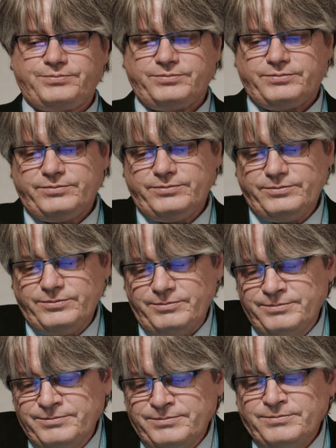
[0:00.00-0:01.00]

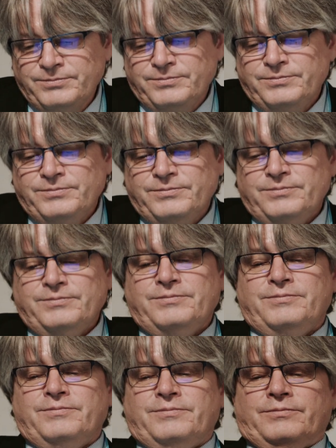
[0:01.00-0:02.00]

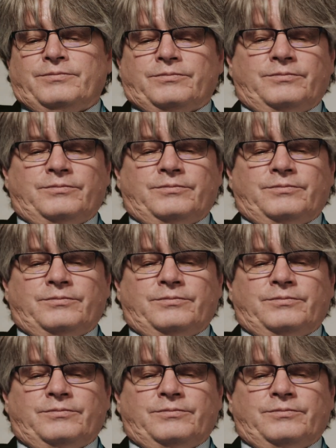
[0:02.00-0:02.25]
(no one is talking)